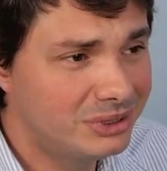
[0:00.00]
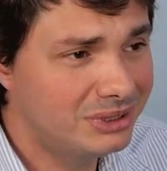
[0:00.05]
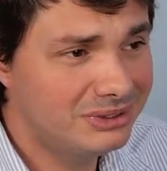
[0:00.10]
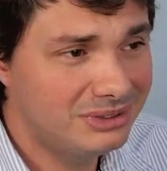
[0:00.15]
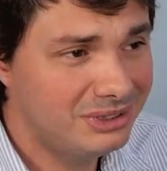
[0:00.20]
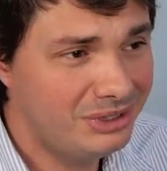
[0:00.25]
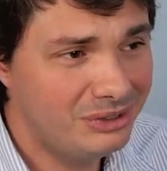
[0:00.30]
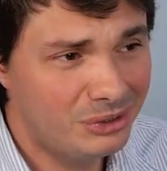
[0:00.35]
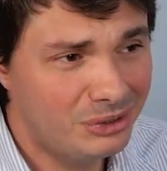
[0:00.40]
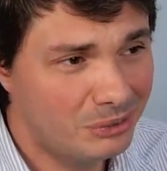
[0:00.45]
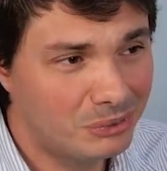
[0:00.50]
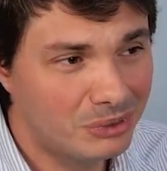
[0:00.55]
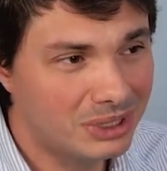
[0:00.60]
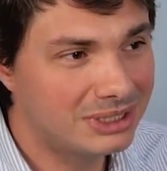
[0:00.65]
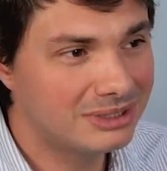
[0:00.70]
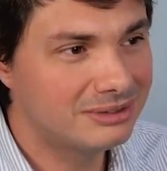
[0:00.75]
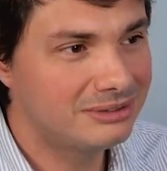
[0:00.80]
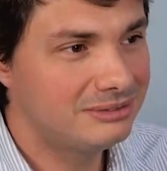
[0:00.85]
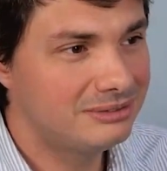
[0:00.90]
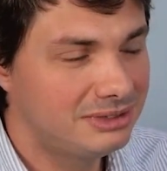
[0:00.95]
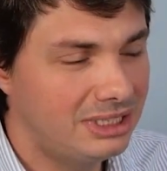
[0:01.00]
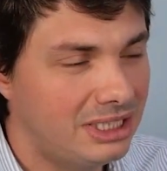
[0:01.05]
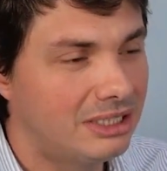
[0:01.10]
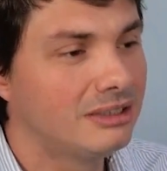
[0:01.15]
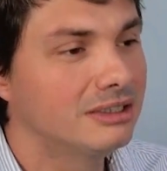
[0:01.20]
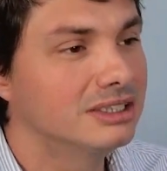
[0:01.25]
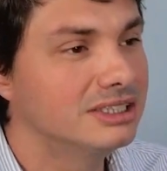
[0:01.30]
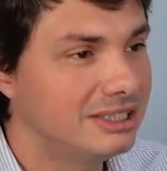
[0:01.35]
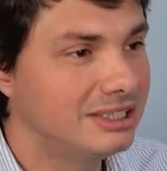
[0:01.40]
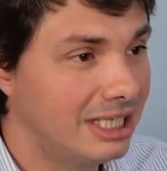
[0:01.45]
don't want to tell
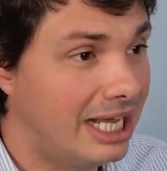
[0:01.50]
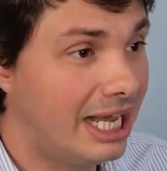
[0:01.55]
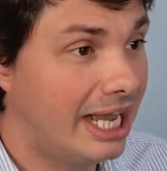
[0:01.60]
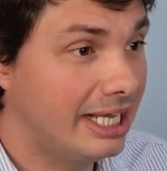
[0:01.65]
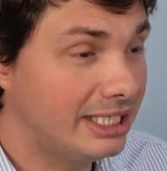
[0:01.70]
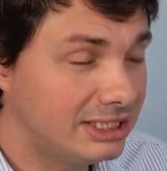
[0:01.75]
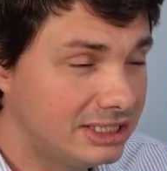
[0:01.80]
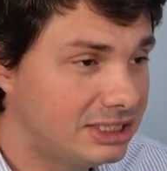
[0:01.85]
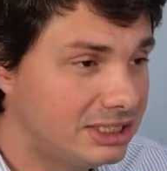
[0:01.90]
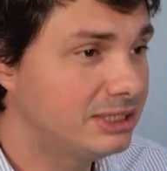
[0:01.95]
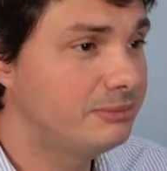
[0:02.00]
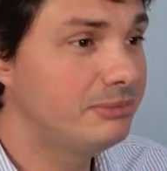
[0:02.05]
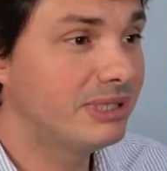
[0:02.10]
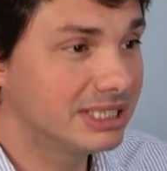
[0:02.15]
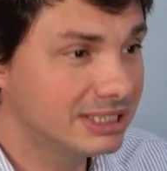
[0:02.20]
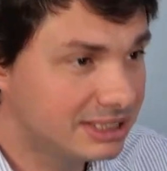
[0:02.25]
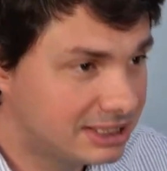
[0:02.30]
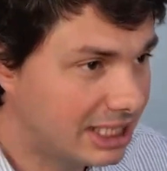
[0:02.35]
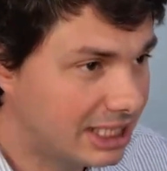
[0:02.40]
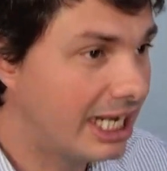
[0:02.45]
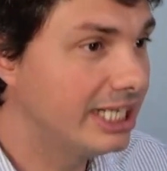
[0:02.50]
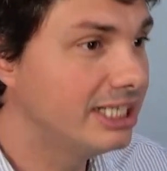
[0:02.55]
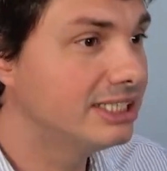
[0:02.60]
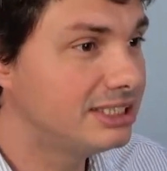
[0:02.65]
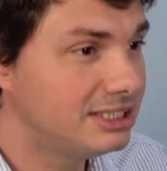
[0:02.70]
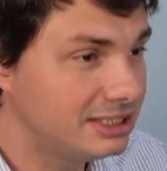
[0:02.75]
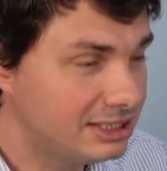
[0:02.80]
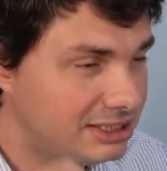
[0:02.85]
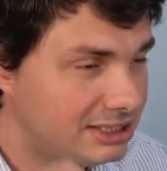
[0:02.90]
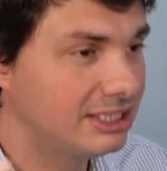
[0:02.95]
us lies just because science
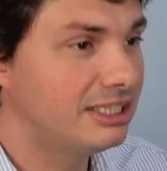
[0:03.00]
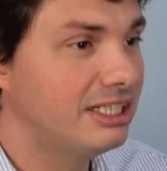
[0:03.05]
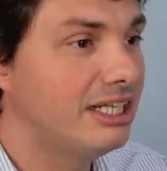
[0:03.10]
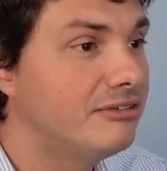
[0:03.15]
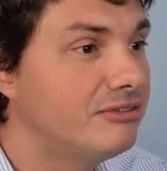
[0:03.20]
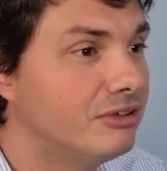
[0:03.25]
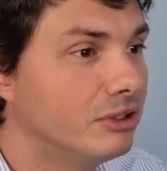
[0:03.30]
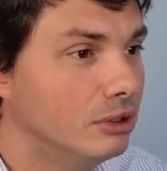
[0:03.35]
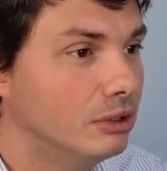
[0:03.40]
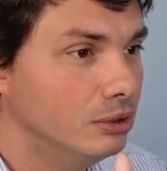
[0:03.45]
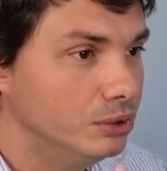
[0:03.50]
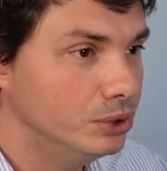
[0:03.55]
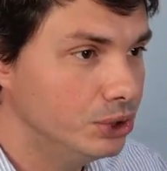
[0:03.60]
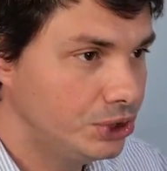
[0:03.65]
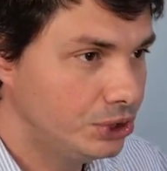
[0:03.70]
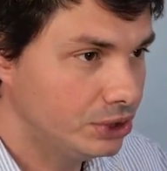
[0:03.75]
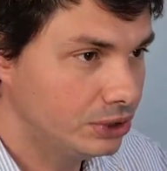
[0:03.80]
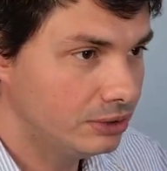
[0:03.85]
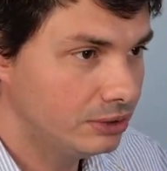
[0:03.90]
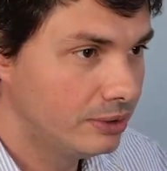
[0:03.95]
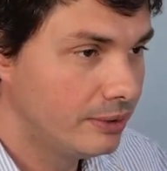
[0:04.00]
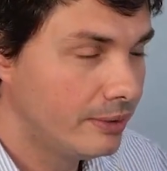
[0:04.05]
is an evolution.